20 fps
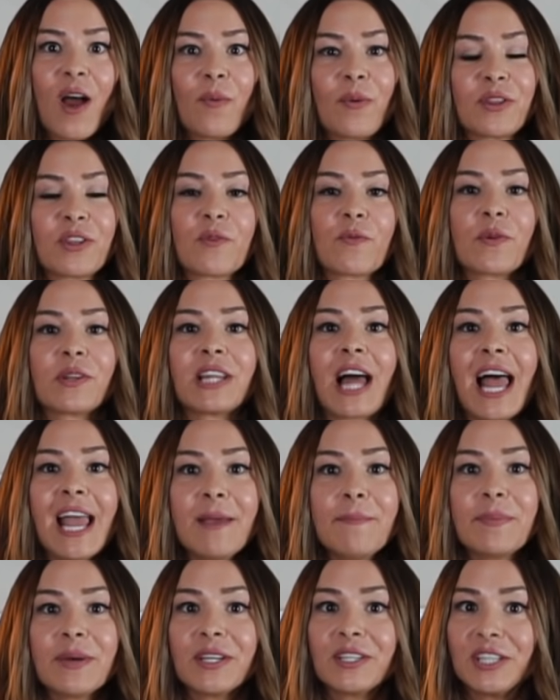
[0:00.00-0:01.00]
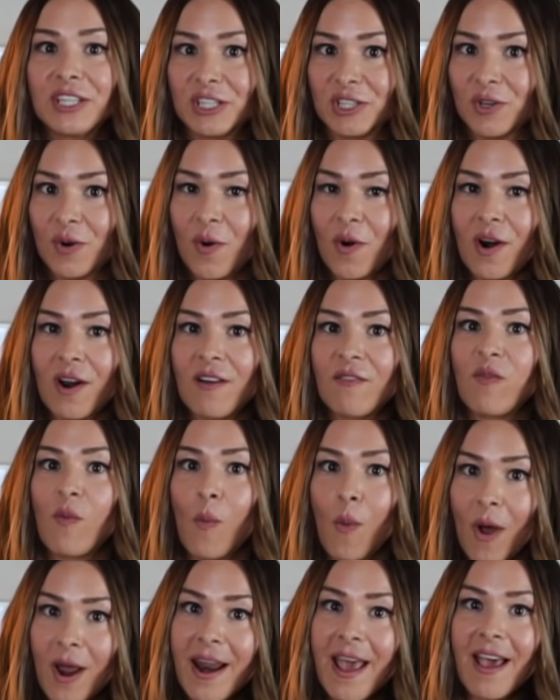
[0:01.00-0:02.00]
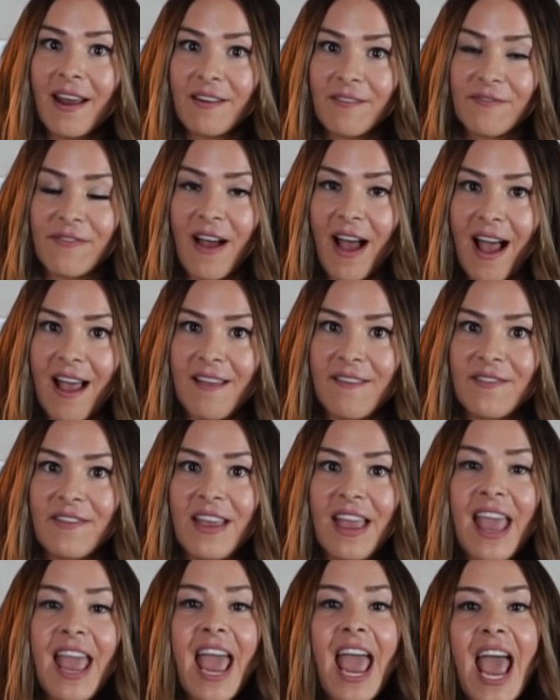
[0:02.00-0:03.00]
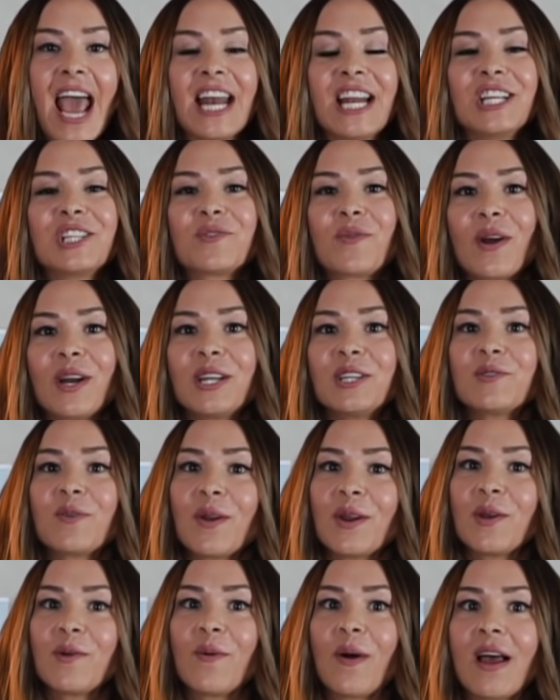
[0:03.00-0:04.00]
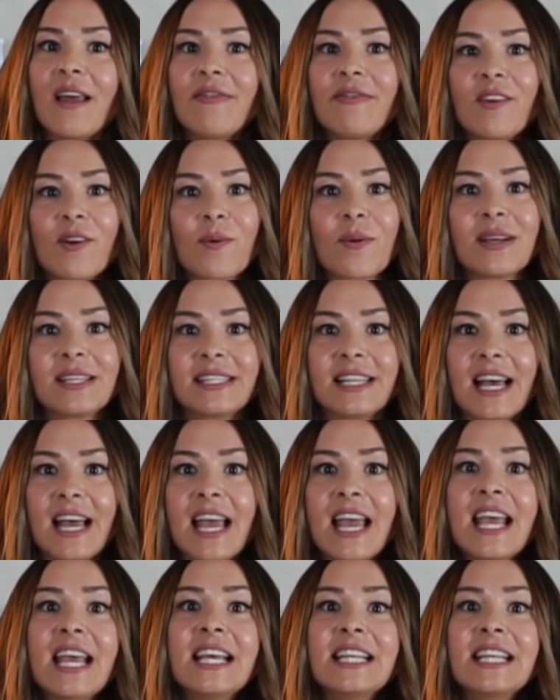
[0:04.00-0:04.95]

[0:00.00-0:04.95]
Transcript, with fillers: with a reliability score of 1 out of 5. And in 2021, there was that